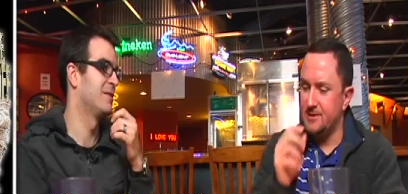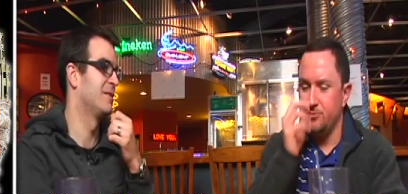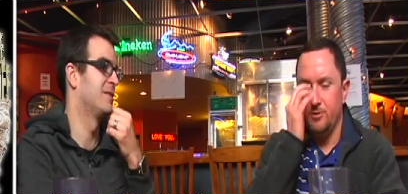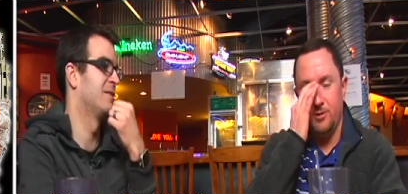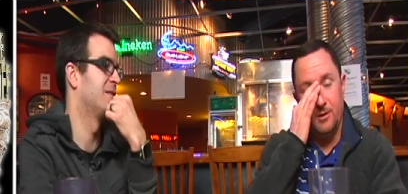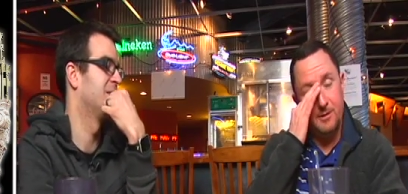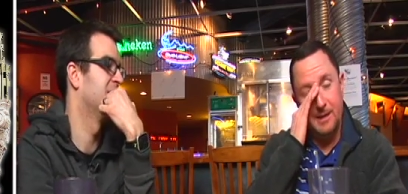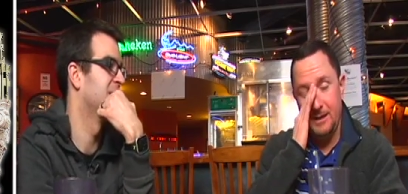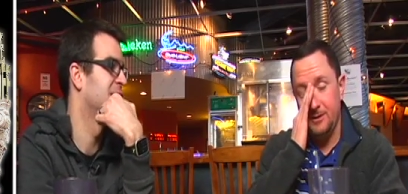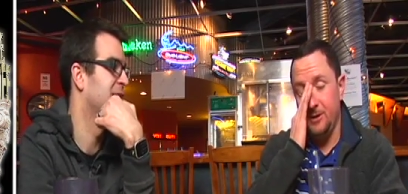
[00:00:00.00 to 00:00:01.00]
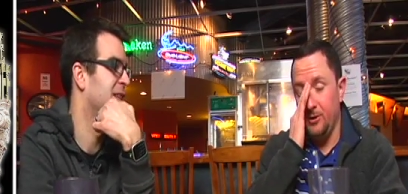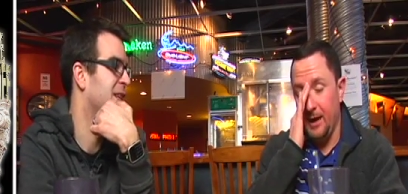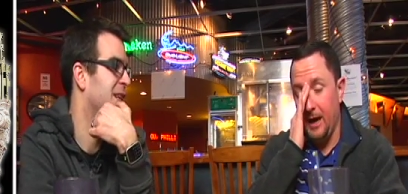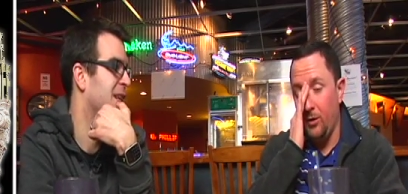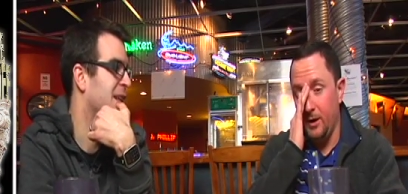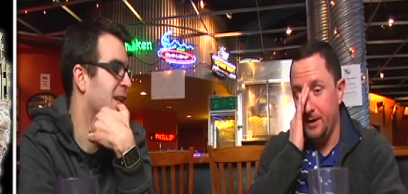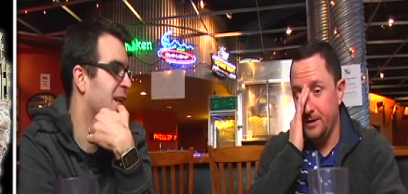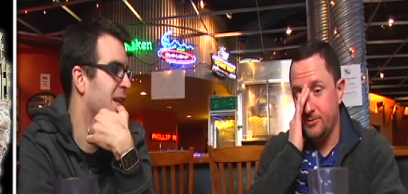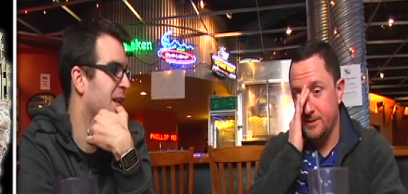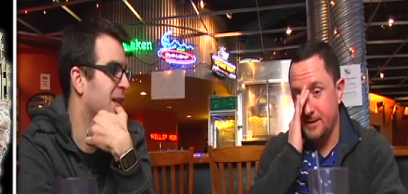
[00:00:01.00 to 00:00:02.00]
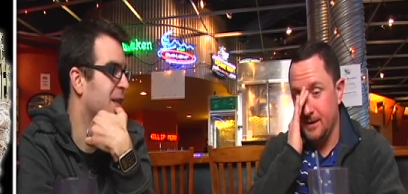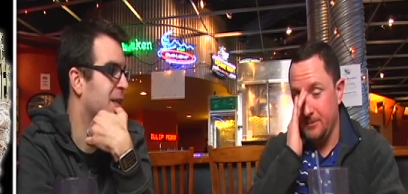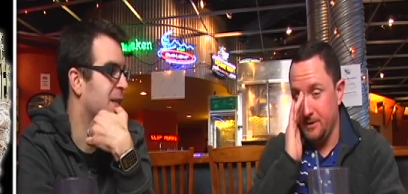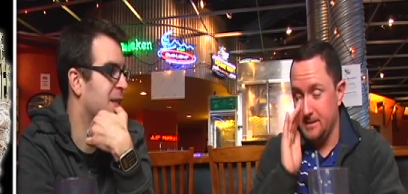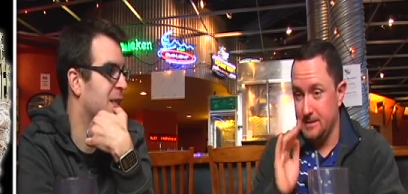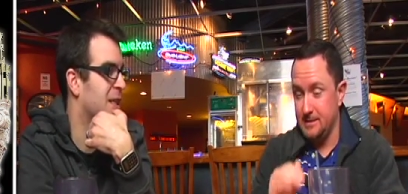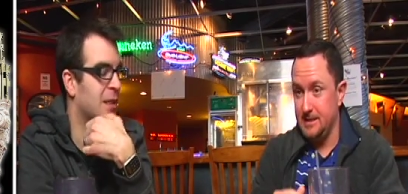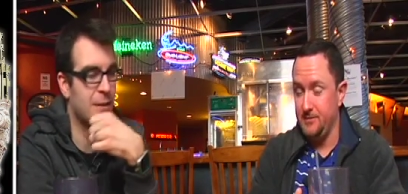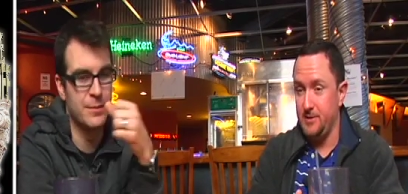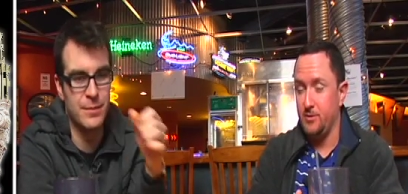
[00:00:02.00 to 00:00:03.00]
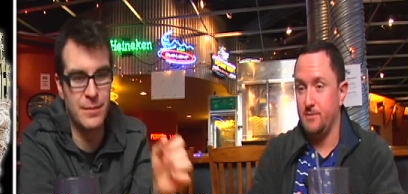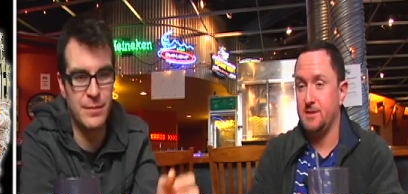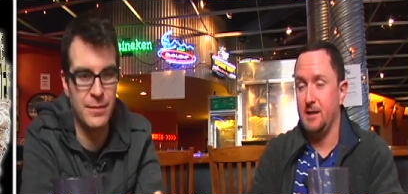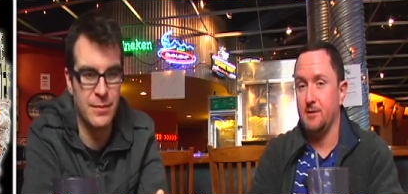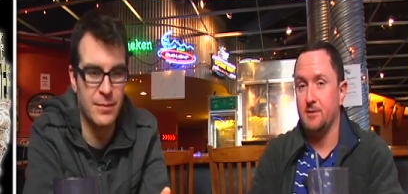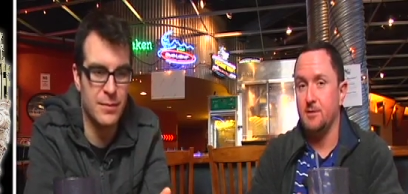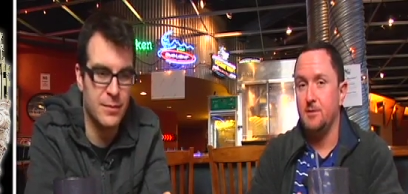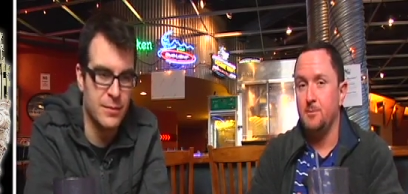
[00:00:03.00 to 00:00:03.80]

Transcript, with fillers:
Speaker 1: will let you know how uninterested I was in Stephen Dorff's character.